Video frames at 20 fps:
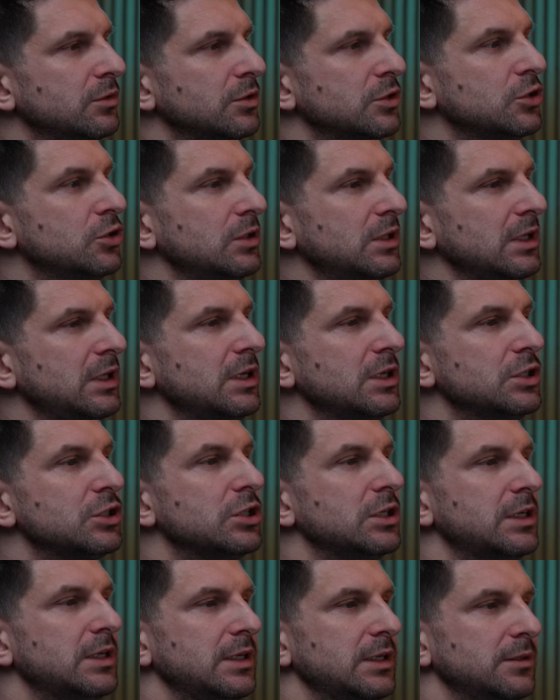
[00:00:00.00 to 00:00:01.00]
What are
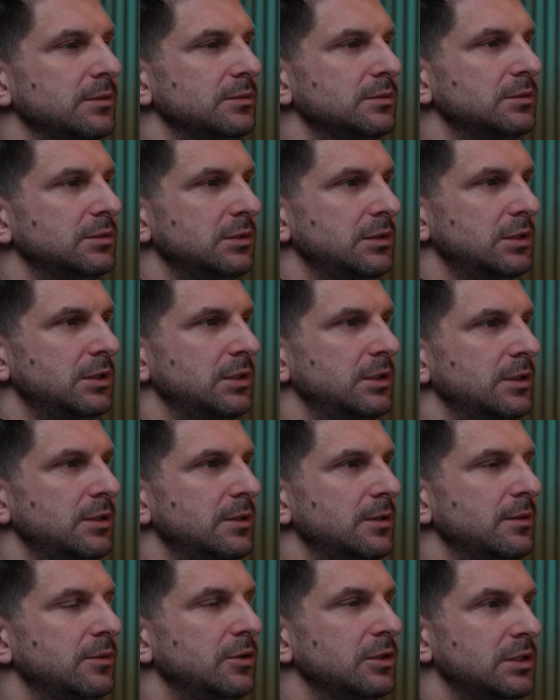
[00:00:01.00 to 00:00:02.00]
layers?
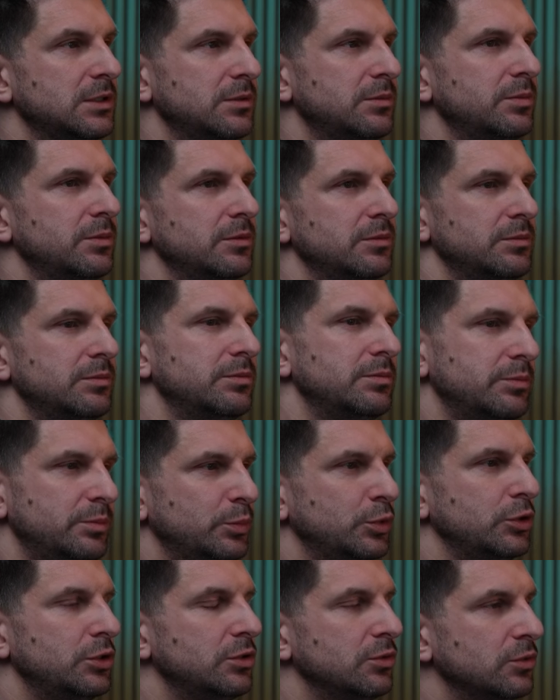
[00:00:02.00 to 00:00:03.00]
Let me
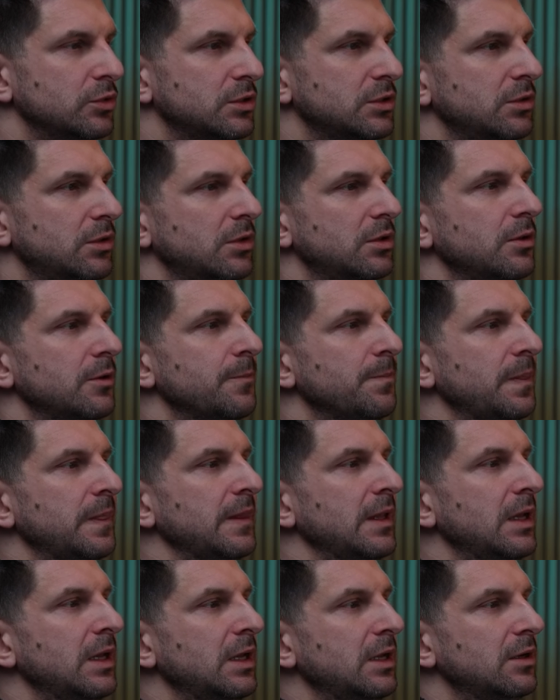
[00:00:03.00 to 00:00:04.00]
start with that.
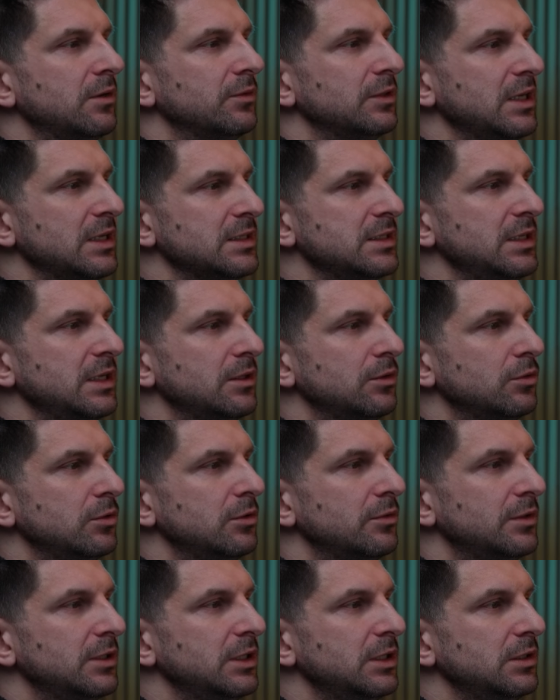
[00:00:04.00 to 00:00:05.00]
We have a zero
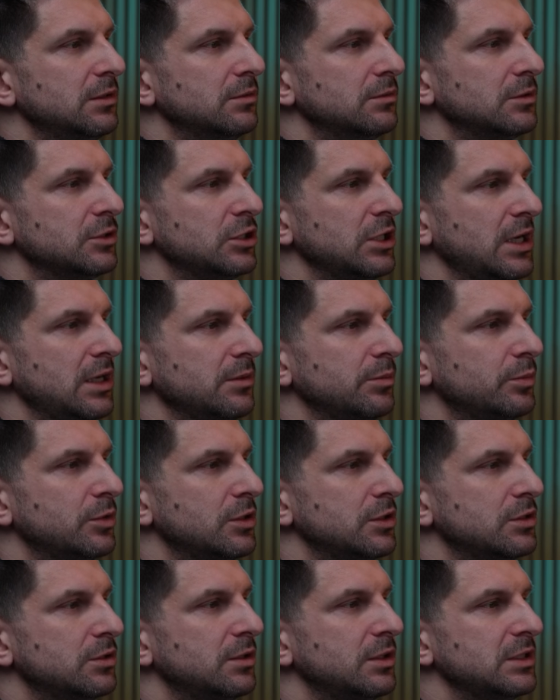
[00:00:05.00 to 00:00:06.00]
layer, simply
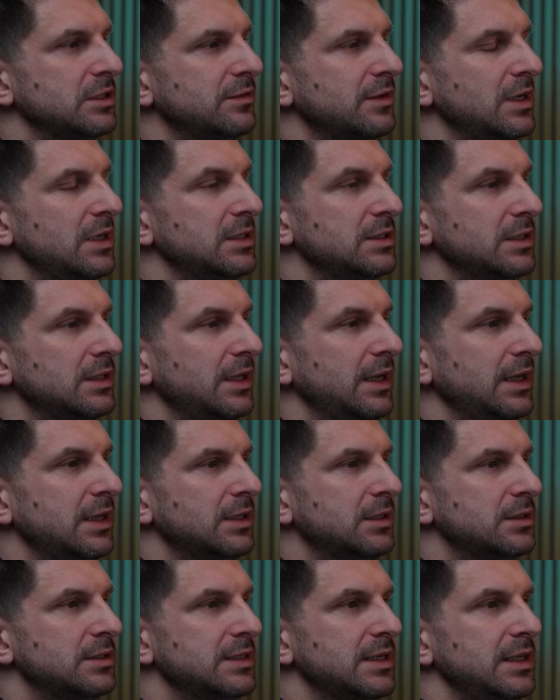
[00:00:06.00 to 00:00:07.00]
called a layer.
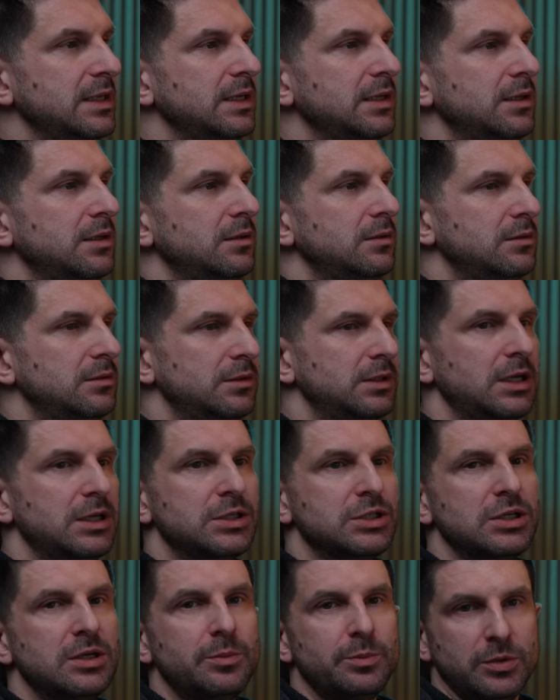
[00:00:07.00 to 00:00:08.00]
This is our
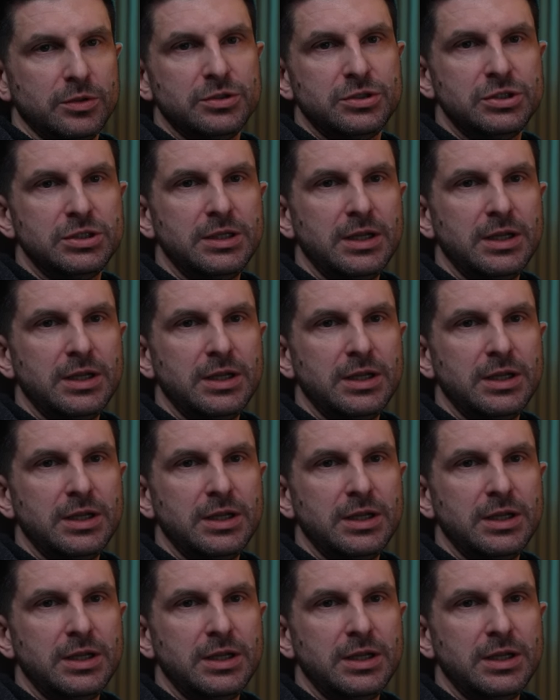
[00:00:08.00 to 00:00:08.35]
plane.